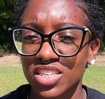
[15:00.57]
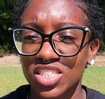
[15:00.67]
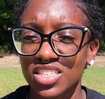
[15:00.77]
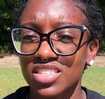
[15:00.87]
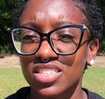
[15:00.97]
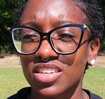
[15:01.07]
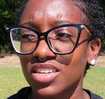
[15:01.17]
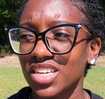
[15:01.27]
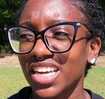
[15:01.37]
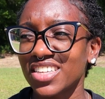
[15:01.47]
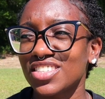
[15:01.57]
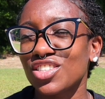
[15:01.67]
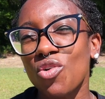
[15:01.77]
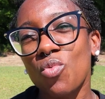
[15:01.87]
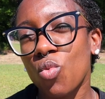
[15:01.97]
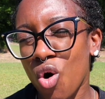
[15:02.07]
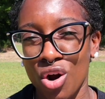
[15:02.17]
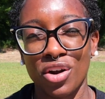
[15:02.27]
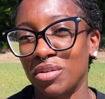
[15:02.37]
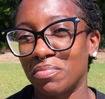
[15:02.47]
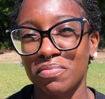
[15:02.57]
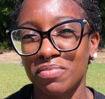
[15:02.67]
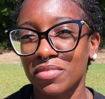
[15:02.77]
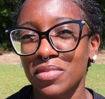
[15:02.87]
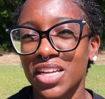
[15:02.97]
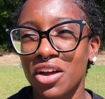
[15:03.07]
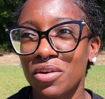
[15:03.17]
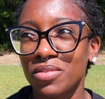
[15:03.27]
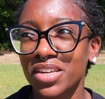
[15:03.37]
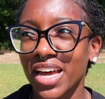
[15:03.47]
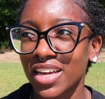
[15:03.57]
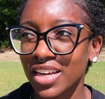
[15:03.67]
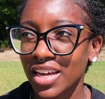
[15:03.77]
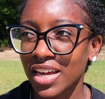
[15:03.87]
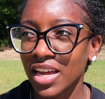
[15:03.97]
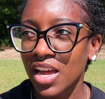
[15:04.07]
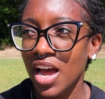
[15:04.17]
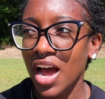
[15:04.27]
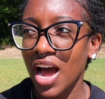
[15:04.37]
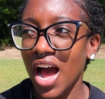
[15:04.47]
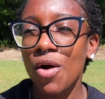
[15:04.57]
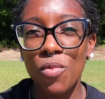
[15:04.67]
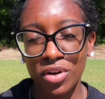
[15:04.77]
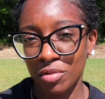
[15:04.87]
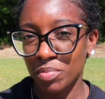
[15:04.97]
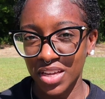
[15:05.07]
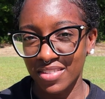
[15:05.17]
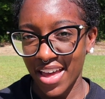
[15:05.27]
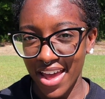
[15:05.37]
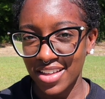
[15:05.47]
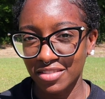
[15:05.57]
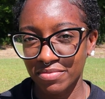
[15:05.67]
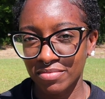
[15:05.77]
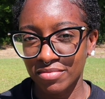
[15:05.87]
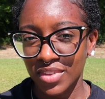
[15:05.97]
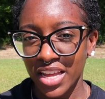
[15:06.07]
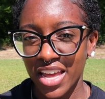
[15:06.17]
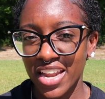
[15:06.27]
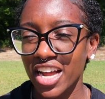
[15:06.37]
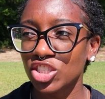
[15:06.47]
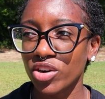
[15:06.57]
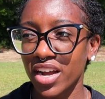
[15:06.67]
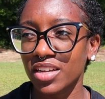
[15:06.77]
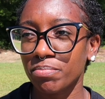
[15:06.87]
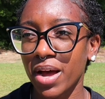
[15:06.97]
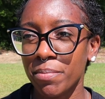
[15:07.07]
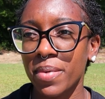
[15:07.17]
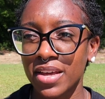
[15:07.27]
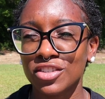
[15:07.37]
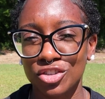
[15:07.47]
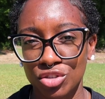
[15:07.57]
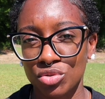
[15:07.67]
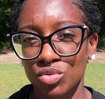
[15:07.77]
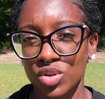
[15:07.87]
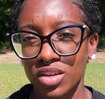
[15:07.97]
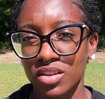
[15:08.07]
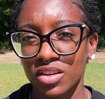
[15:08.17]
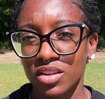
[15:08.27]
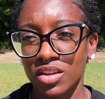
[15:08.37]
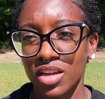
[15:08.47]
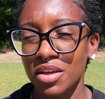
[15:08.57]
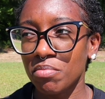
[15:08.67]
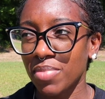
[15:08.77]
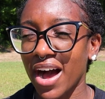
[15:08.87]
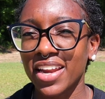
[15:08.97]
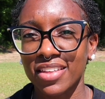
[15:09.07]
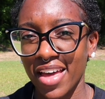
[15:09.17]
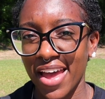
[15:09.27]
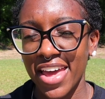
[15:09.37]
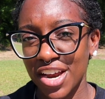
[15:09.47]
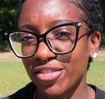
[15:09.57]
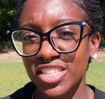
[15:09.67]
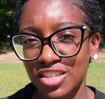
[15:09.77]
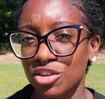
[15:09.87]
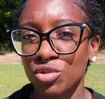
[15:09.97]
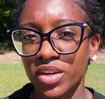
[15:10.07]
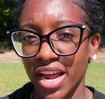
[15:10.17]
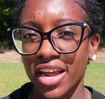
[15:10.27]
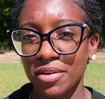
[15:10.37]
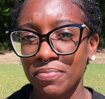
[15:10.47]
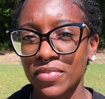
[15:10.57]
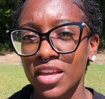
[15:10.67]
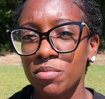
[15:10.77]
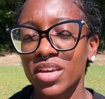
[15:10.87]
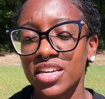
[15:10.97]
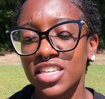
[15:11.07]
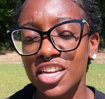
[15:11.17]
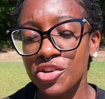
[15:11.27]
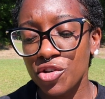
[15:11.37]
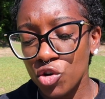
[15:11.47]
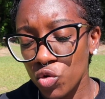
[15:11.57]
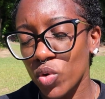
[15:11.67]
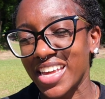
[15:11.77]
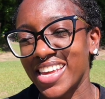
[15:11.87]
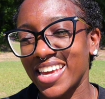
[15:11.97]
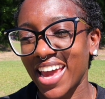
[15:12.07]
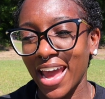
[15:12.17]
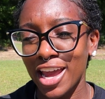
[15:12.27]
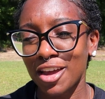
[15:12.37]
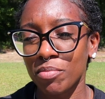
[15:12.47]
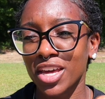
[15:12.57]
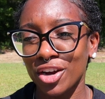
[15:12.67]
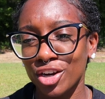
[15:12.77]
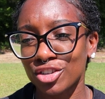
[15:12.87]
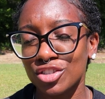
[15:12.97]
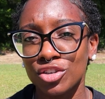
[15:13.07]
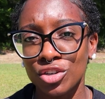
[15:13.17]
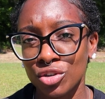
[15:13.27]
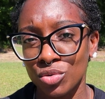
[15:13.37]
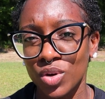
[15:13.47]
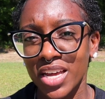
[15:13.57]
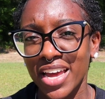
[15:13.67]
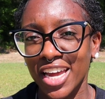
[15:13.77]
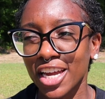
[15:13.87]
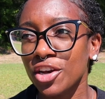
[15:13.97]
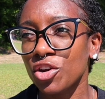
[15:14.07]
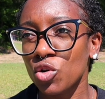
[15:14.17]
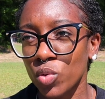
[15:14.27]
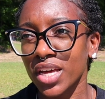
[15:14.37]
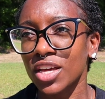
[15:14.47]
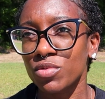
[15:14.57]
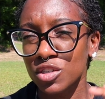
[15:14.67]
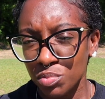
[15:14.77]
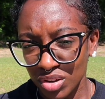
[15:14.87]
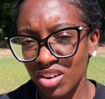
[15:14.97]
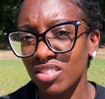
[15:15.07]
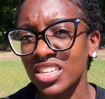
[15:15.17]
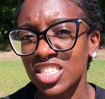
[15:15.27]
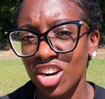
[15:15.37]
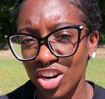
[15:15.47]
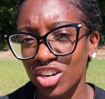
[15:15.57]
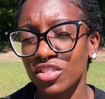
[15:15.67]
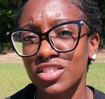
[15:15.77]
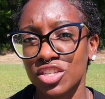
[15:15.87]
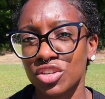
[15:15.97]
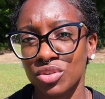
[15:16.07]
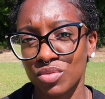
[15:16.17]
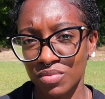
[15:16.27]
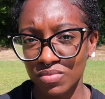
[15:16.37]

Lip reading: and just so warm, you know. Like, I want to be that, and I try my best to embody that every single day, because he knew what he came here to do. He knew what he was put on this earth to do.